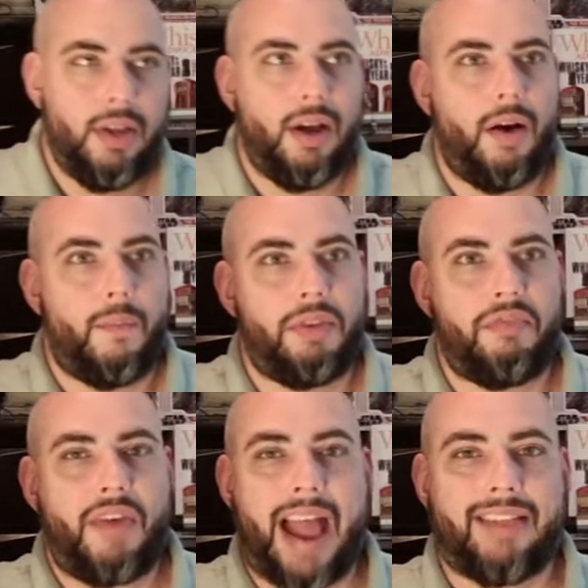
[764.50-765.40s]
um, the
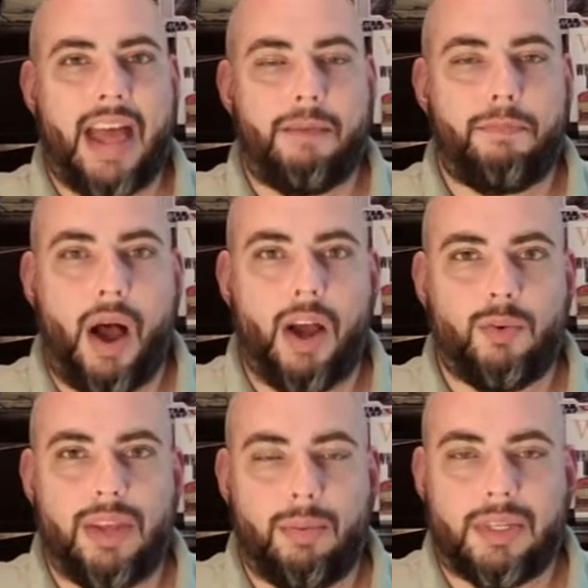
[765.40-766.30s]
fact that bond
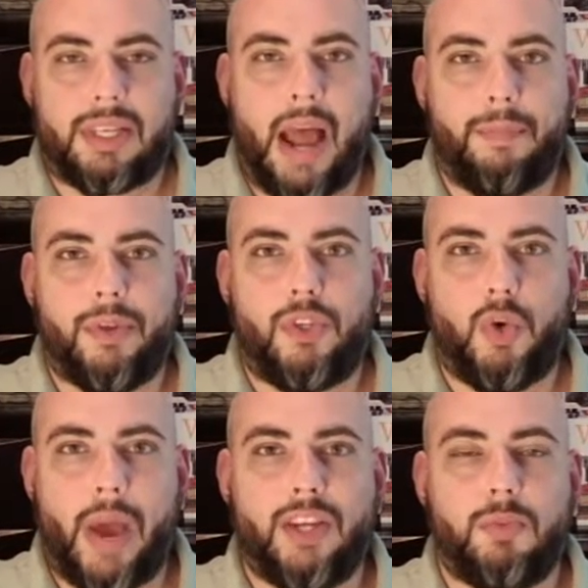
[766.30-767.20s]
was able to stop the
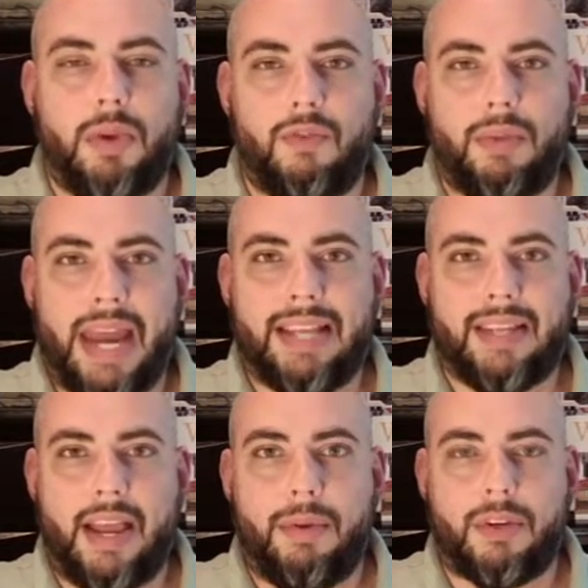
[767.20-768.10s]
two henchmen from getting to
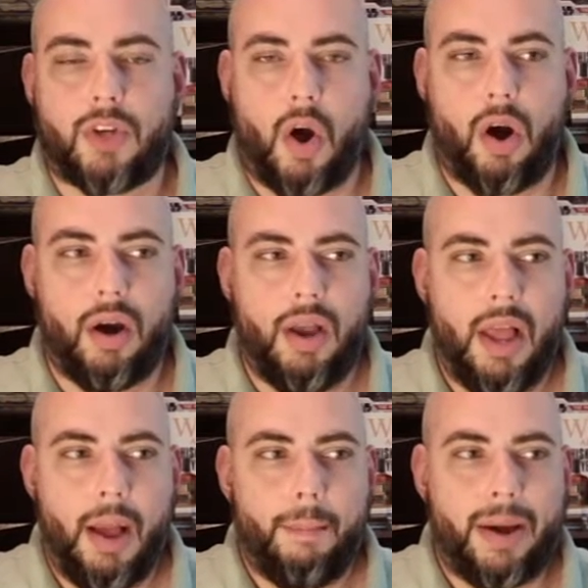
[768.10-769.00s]
him in his car
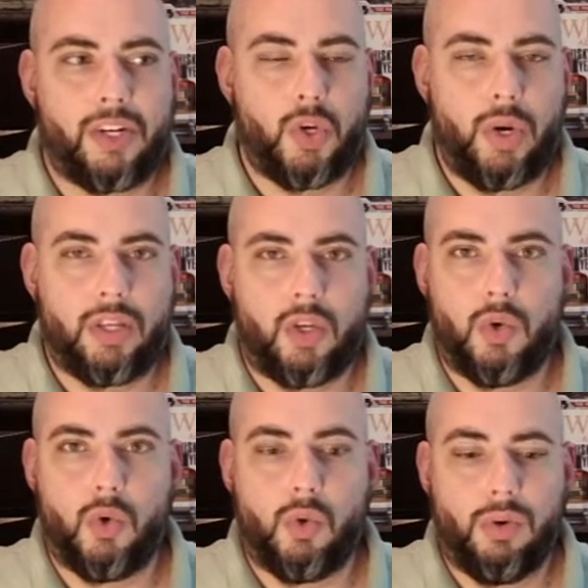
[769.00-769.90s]
by shooting
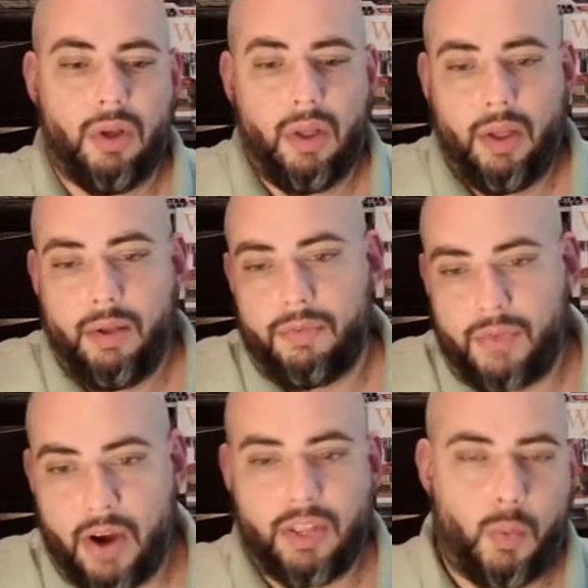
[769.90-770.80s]
two
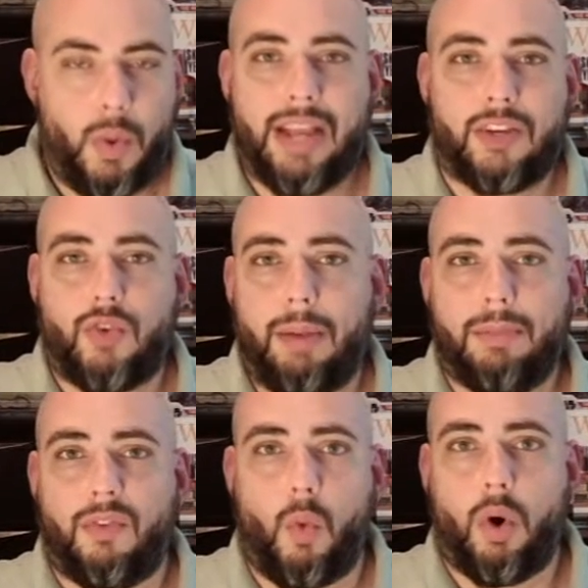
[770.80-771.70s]
fairly weak
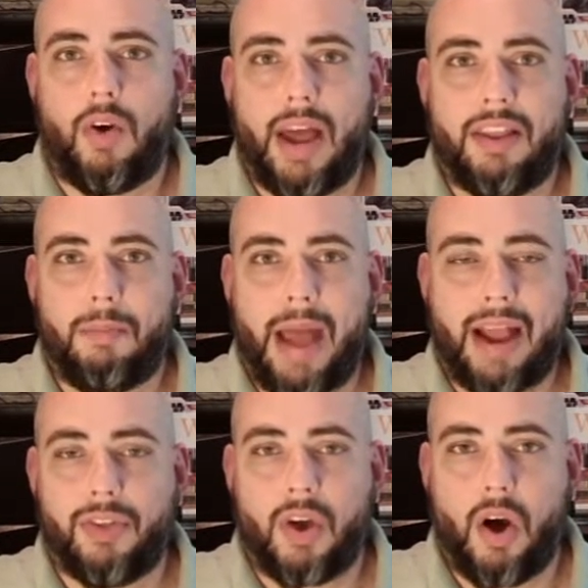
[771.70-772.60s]
streams of water out of the
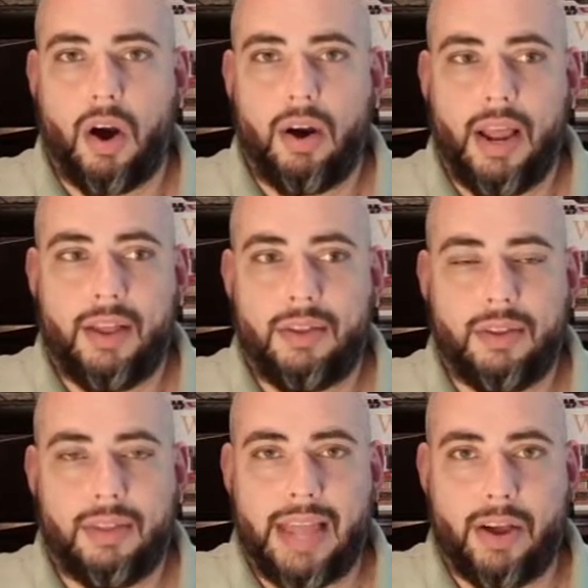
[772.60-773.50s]
back of the car
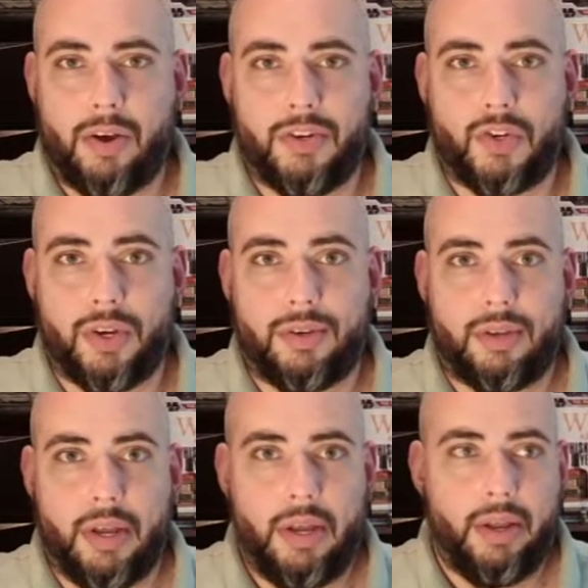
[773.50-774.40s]
and they couldn't
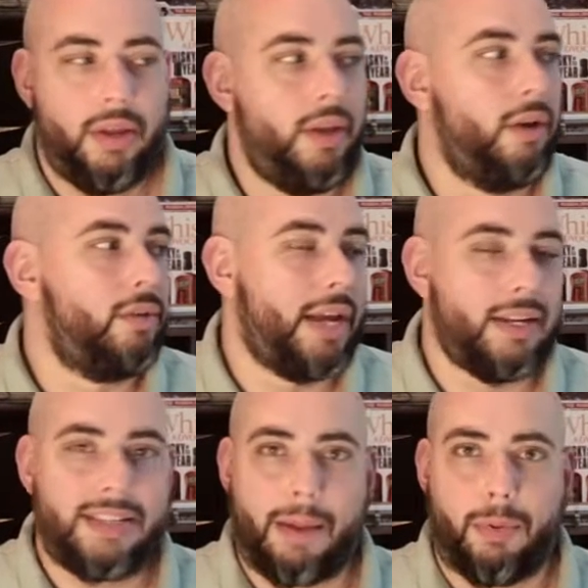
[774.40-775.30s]
just you know take a
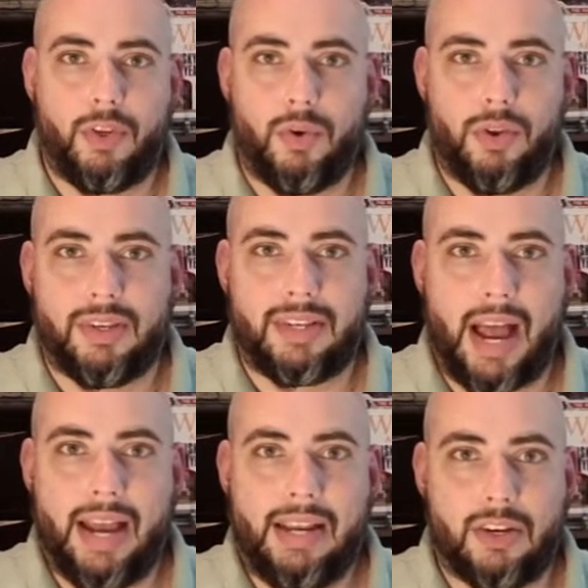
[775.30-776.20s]
step or two to the
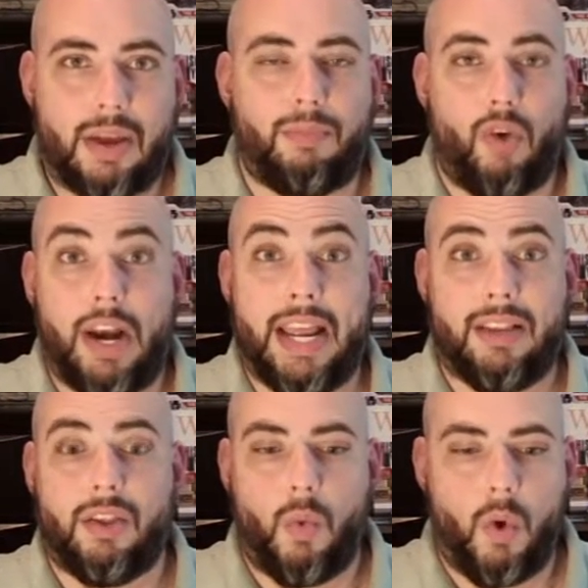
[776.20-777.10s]
side. They just kept running
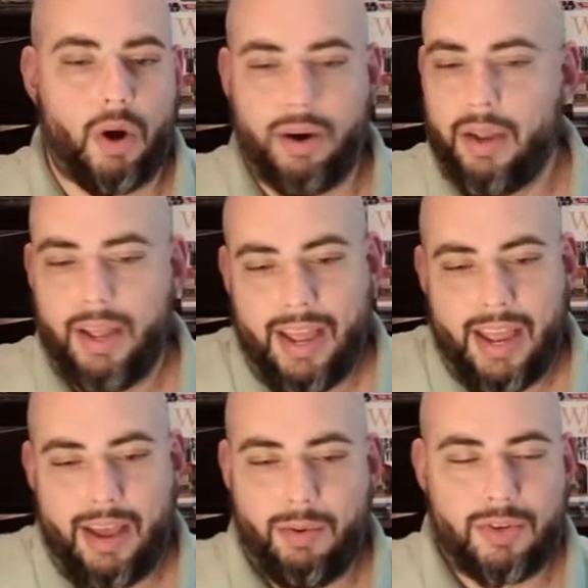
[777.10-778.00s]
into the water.
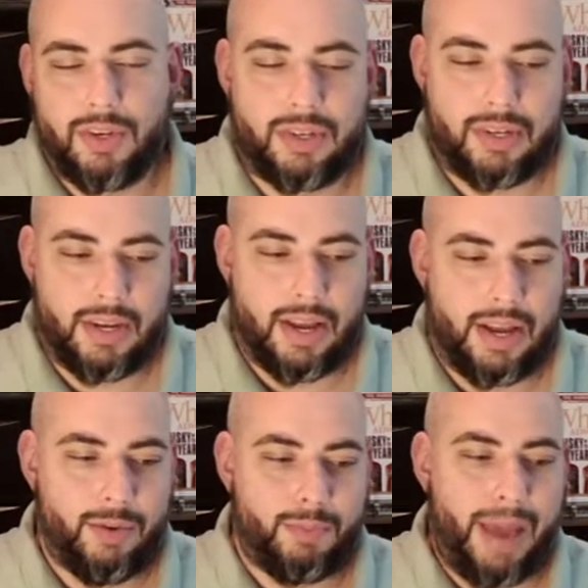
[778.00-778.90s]
It was just
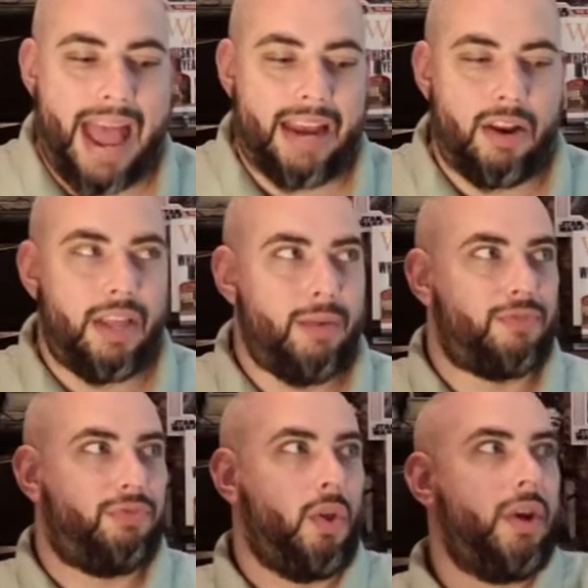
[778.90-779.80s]
it was bad. You know he was
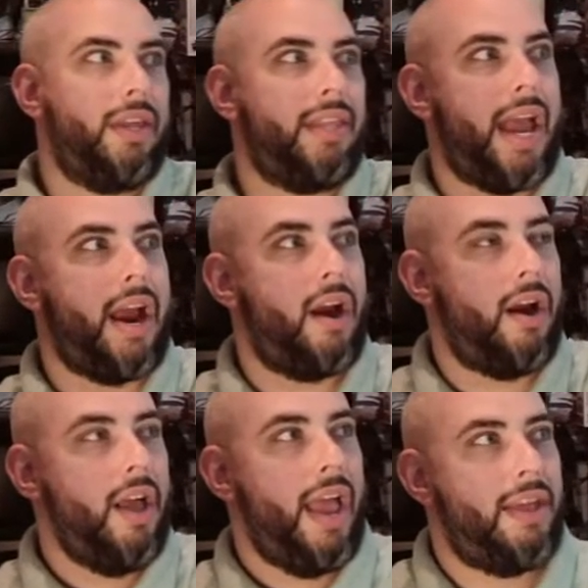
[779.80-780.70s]
floating in the air
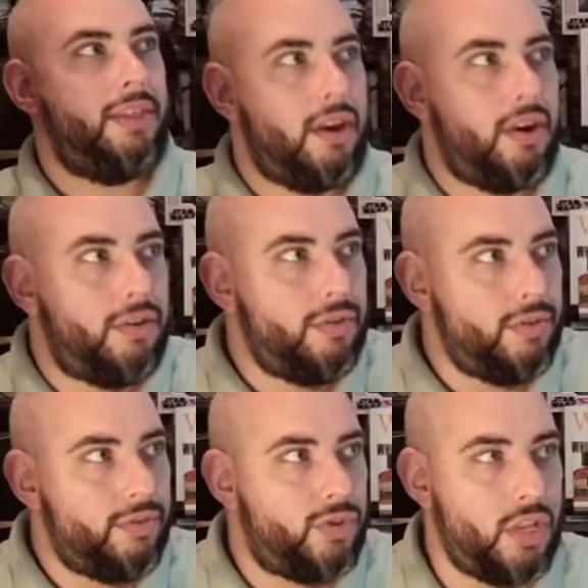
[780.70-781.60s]
and they're
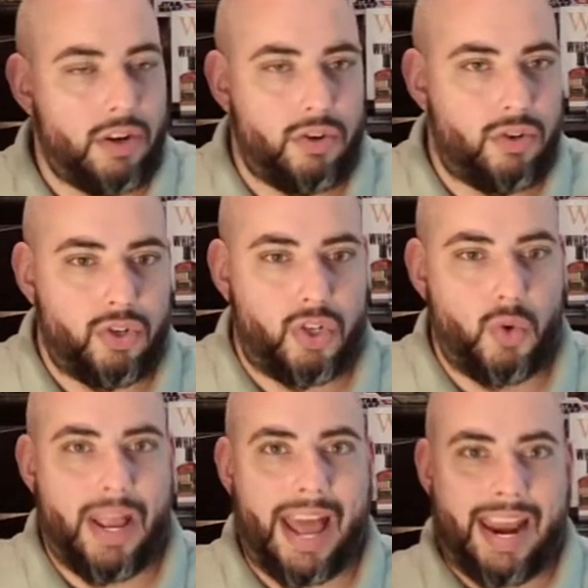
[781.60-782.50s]
and they're
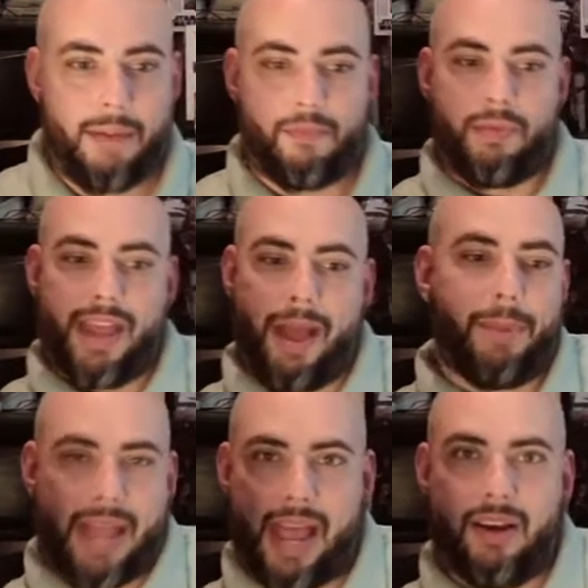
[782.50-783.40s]
shooting at him from the hip
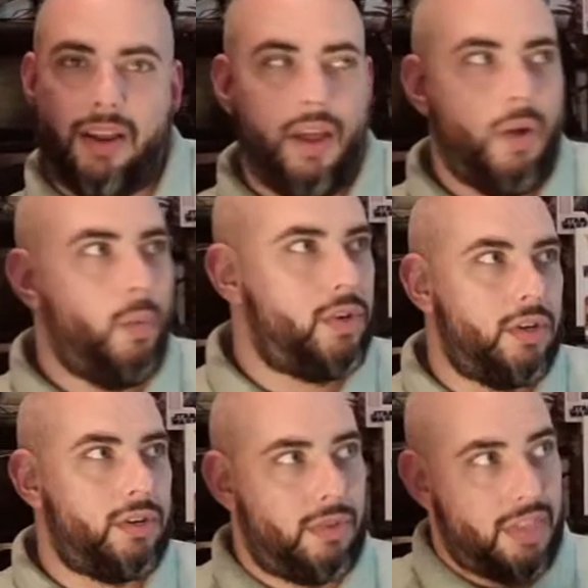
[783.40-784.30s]
again, which
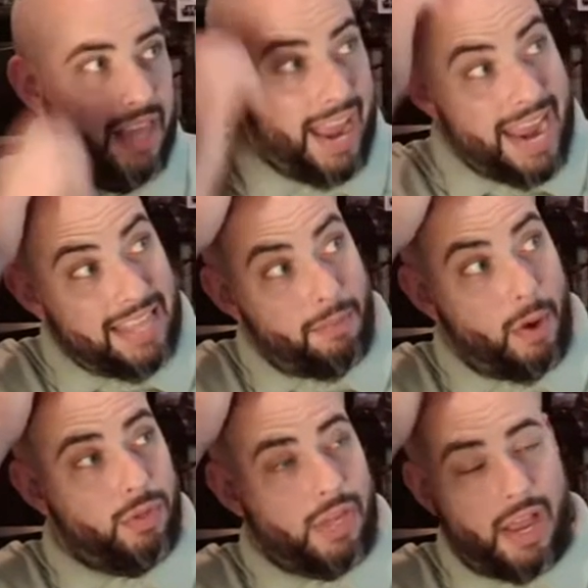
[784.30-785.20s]
the thing I hate the
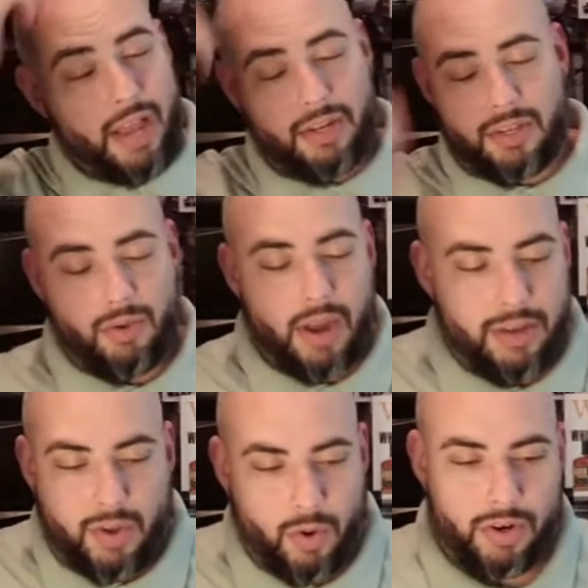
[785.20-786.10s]
most. I, I just don't I
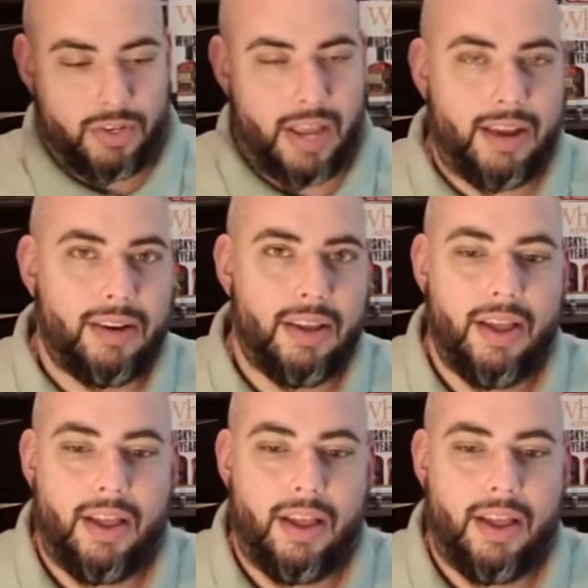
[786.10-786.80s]
don't understand.